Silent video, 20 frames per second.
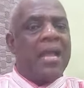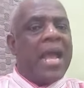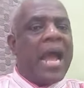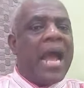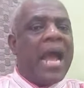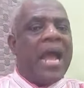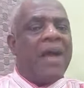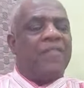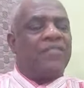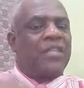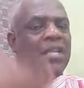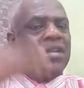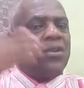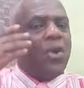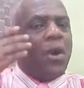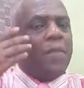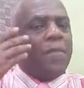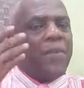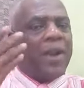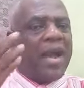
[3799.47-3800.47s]
I have seen
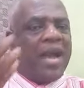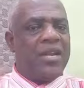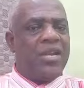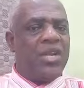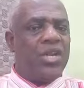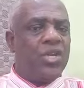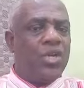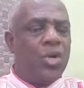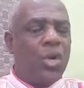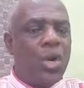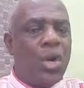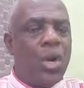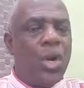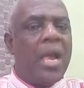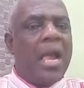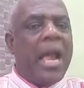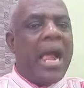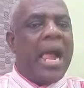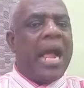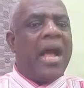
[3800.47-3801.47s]
no pride in you.
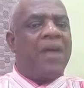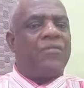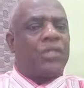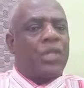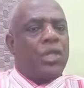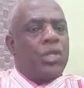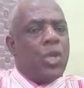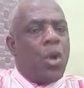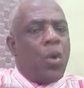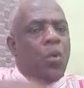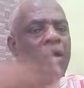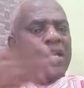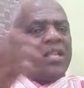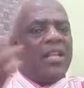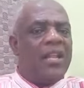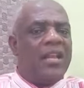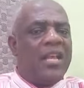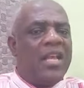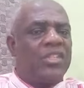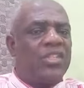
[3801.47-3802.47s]
I have seen no
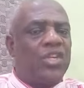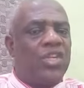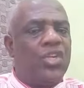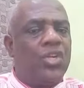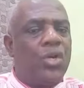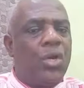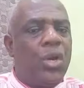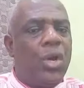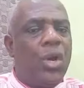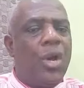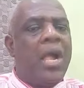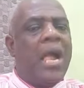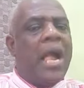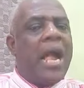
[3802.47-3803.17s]
worldliness in you.